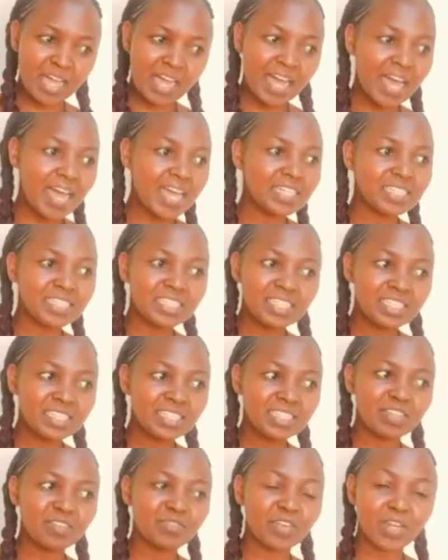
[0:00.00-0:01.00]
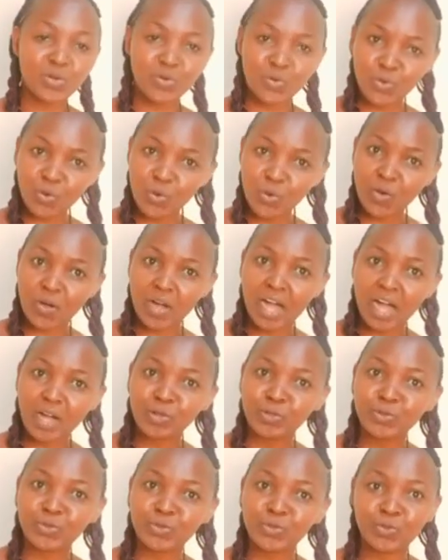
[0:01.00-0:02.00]
I didn't even know
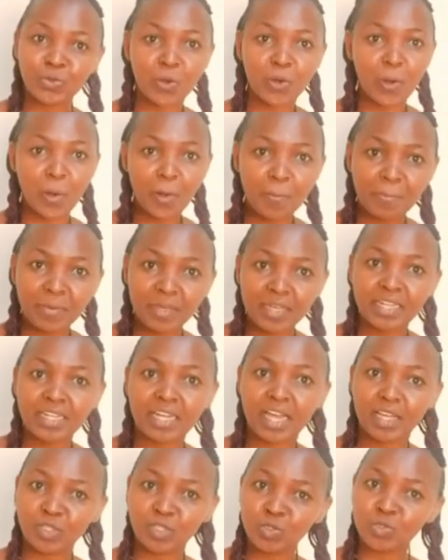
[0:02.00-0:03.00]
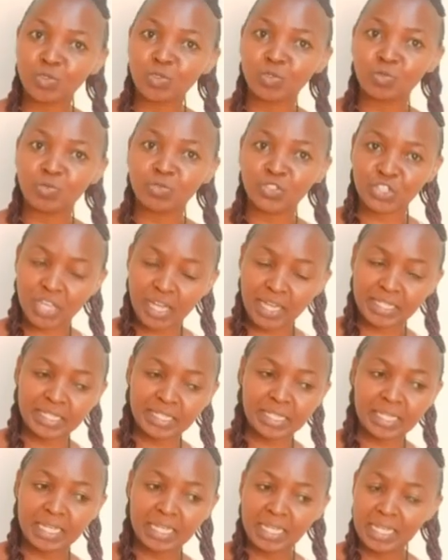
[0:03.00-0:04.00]
how to open a YouTube
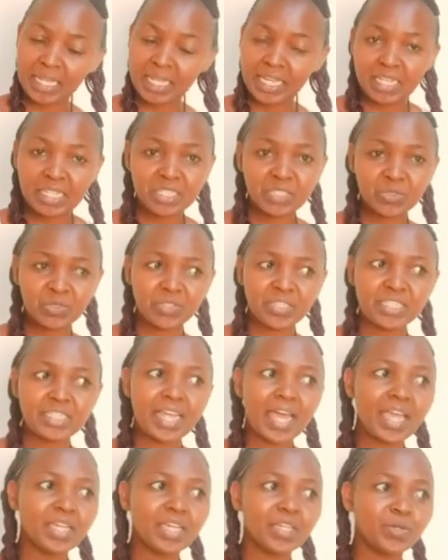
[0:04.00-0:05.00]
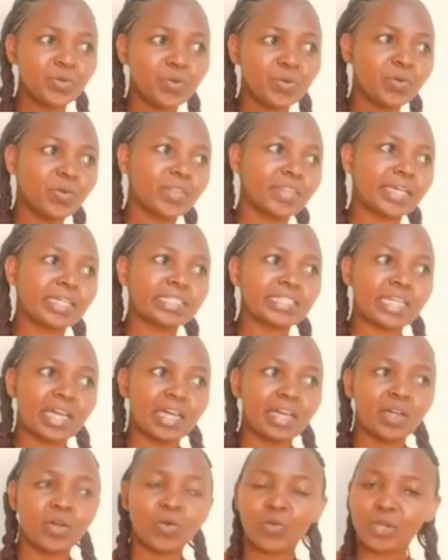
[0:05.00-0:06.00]
channel. Little did I know that
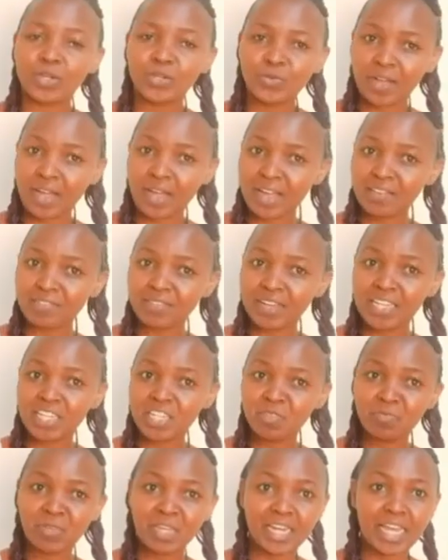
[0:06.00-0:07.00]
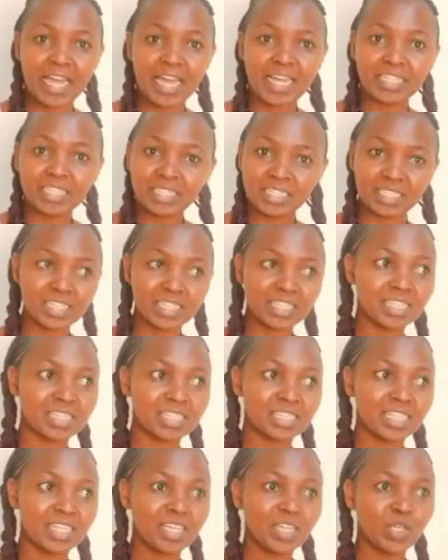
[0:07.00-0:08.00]
when you have an email address,
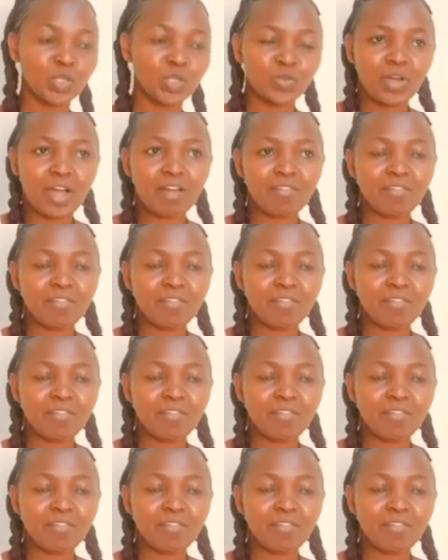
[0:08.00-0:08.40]
you have